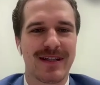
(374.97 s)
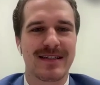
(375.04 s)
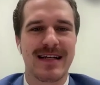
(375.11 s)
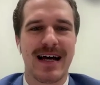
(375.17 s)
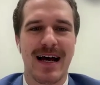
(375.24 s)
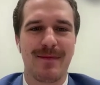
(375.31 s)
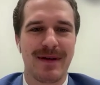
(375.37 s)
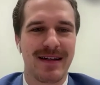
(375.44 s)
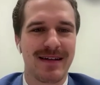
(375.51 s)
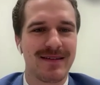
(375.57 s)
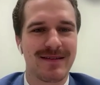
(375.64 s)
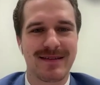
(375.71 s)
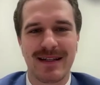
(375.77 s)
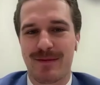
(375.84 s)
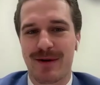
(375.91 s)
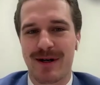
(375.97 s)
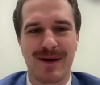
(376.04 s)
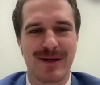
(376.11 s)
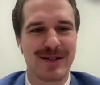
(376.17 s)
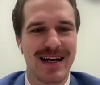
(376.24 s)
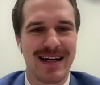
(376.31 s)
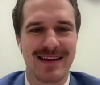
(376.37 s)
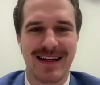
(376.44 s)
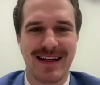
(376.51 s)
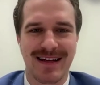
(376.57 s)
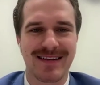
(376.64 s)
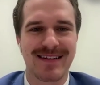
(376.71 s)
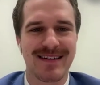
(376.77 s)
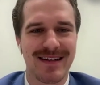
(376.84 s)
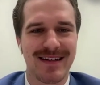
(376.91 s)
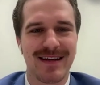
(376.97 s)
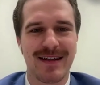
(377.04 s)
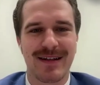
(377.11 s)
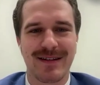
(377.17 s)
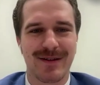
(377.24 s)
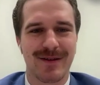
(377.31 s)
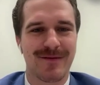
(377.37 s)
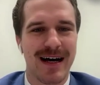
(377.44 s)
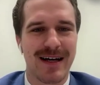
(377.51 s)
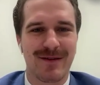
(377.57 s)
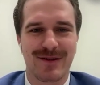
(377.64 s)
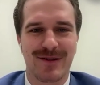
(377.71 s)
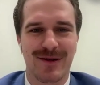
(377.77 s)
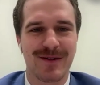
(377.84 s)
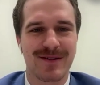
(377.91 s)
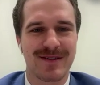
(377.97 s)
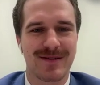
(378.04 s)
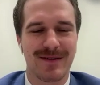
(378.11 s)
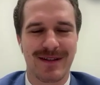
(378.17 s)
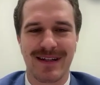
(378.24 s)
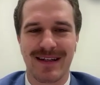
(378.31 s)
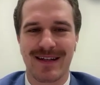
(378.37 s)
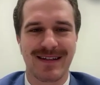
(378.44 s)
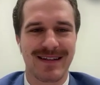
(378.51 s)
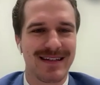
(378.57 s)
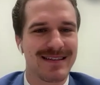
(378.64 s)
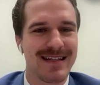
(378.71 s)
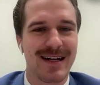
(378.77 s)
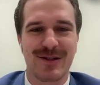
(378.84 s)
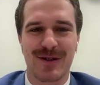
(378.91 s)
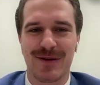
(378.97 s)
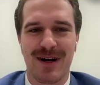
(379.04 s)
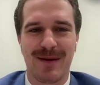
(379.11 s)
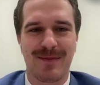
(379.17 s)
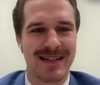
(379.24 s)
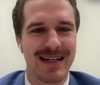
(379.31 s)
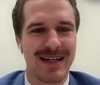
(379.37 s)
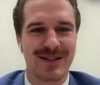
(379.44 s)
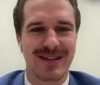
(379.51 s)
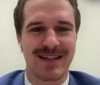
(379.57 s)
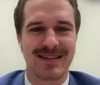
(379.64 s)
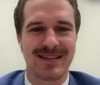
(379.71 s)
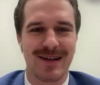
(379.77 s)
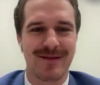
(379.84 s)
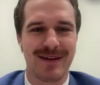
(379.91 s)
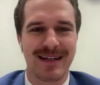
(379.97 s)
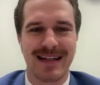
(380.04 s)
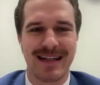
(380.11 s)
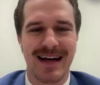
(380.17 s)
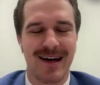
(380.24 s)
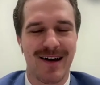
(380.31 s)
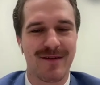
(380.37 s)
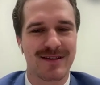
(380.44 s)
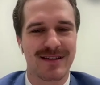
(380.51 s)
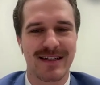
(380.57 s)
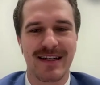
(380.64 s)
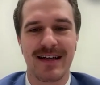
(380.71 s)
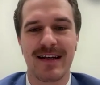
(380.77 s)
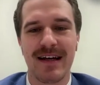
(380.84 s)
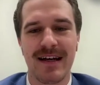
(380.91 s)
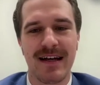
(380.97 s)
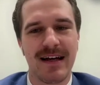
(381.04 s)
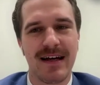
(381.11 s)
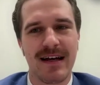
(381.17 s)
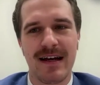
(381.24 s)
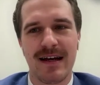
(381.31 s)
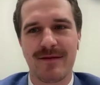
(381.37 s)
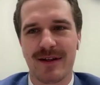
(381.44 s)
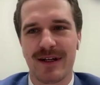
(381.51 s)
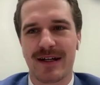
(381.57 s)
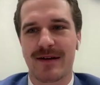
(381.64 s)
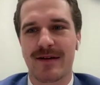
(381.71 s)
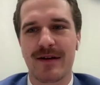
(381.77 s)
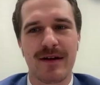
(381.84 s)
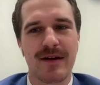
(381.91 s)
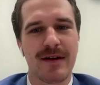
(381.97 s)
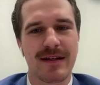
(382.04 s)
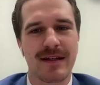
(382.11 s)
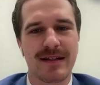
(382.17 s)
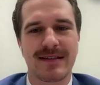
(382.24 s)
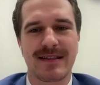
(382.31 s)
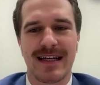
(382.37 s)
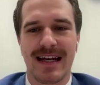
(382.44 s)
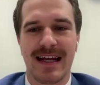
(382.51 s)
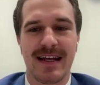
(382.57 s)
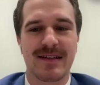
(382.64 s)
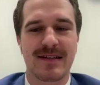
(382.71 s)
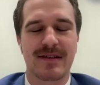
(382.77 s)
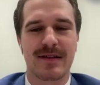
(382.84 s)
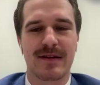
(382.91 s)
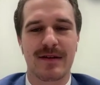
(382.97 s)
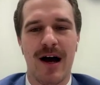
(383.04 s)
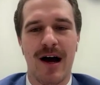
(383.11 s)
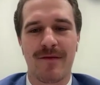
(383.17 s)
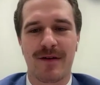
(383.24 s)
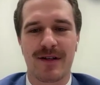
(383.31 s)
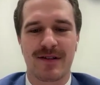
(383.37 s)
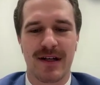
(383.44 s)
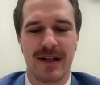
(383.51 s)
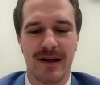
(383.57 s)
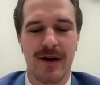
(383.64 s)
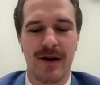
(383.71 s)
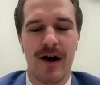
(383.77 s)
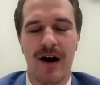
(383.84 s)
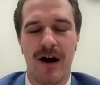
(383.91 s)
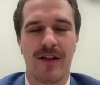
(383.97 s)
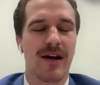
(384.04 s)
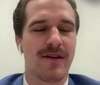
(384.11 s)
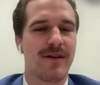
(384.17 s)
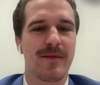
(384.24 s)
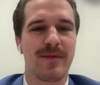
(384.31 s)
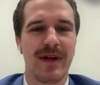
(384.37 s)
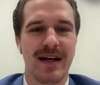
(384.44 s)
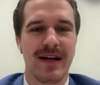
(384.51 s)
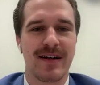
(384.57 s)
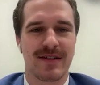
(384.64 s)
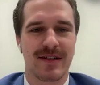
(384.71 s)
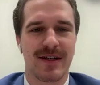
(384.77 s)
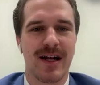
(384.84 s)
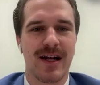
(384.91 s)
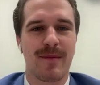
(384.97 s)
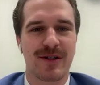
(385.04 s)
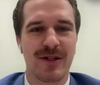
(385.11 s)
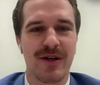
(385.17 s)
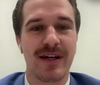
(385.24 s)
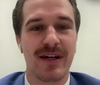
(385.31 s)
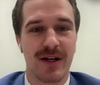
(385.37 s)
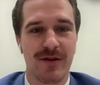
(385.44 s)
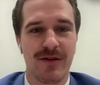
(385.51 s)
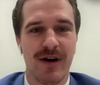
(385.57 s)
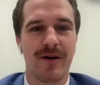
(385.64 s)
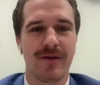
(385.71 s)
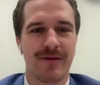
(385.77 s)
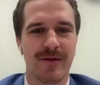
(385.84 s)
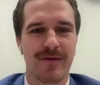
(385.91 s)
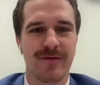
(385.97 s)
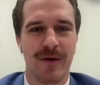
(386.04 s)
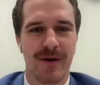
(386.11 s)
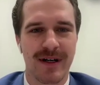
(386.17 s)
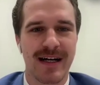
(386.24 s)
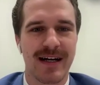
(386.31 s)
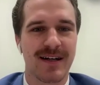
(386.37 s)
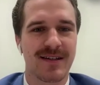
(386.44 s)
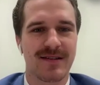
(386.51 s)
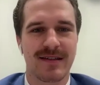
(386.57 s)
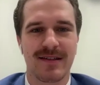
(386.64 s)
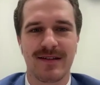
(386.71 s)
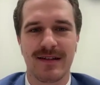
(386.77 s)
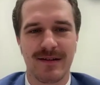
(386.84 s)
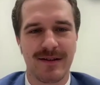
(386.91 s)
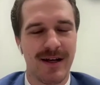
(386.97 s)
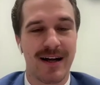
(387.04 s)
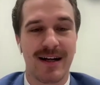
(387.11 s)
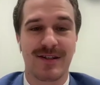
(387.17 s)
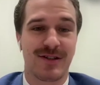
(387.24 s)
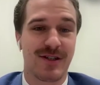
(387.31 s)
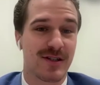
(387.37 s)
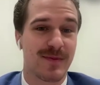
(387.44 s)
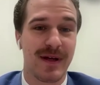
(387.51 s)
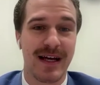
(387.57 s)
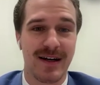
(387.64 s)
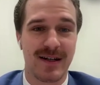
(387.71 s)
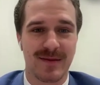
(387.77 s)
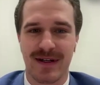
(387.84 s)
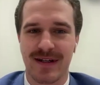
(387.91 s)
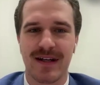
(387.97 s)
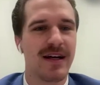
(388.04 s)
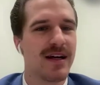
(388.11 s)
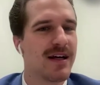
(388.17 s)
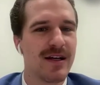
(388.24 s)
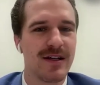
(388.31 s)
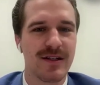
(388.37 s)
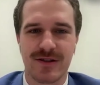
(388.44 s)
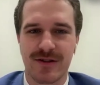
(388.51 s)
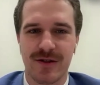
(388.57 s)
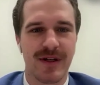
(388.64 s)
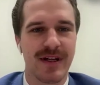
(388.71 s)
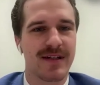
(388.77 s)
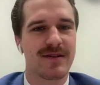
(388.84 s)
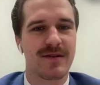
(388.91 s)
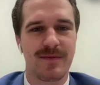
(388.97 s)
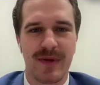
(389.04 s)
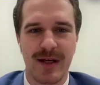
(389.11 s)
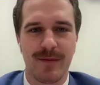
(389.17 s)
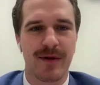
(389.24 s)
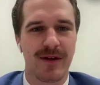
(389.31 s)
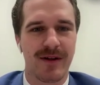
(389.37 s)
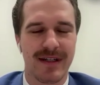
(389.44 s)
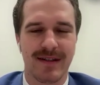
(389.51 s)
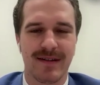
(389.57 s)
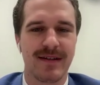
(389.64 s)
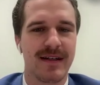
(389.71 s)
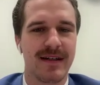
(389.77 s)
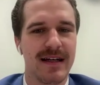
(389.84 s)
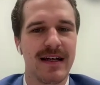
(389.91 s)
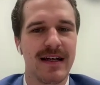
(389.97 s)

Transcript: the time in to pretty much anything, you'll find results with like intentional repetition and stuff like that. Obviously, I feel like St. A's offers a lot of our players a good opportunity to grow through 4 years, not as just players, but students, people, and